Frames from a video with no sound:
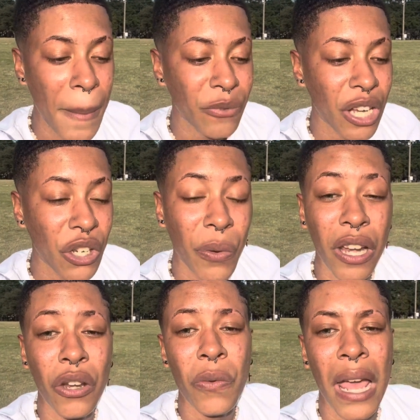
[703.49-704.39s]
trying to
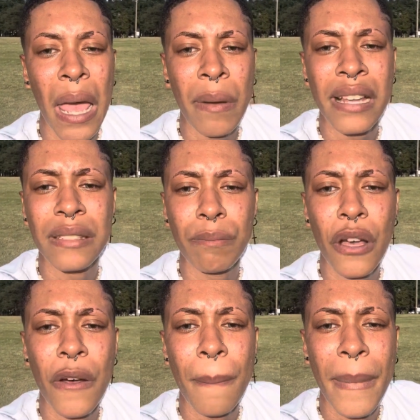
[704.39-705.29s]
create a new habit
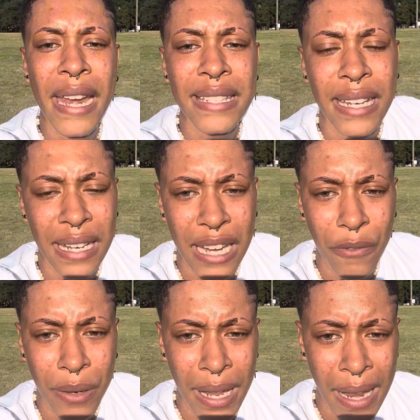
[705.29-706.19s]
of meditating
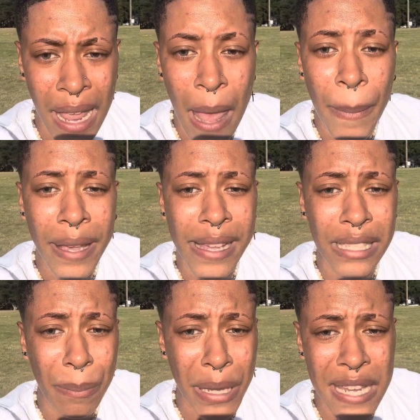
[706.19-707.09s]
every day, because
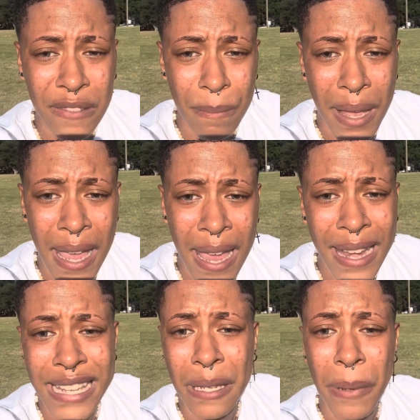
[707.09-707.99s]
a peaceful
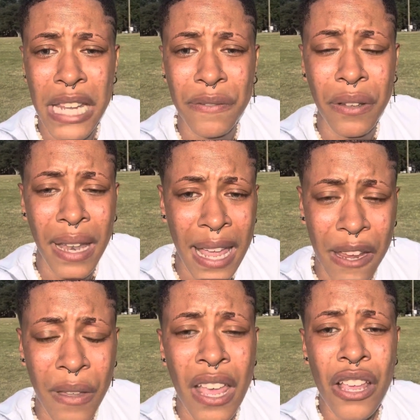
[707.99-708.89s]
mind is a peaceful life.